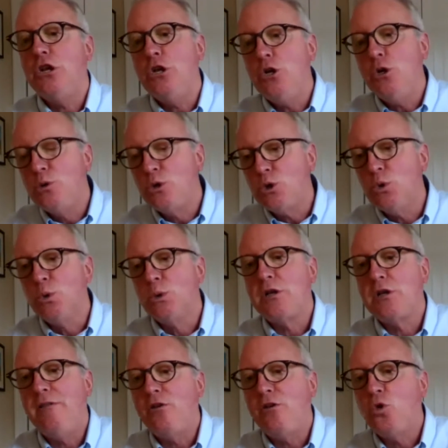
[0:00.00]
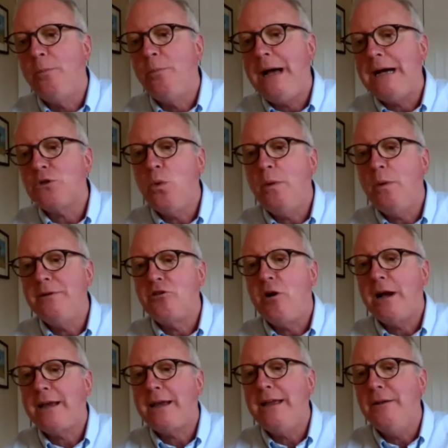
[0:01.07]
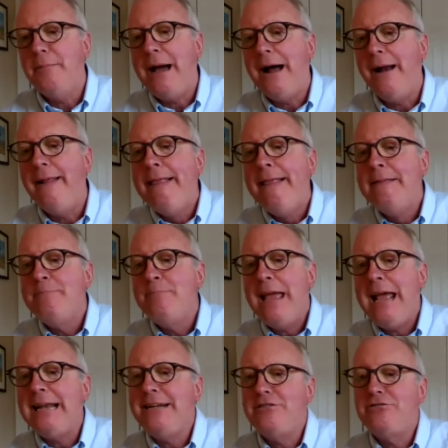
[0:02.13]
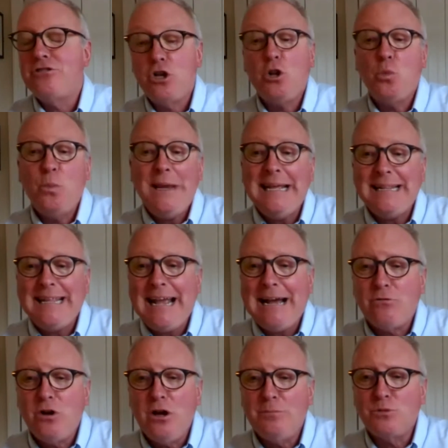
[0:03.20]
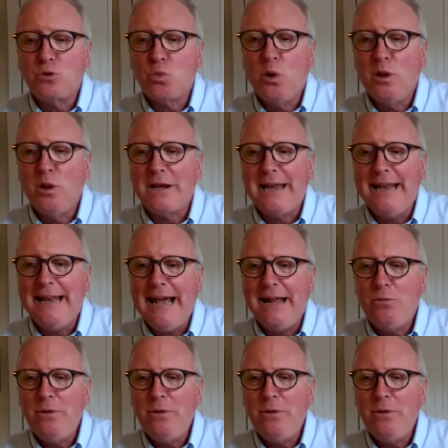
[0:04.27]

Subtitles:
the new tools in the toolbox we've been talking about, and so that we can get the outcomes we're looking at?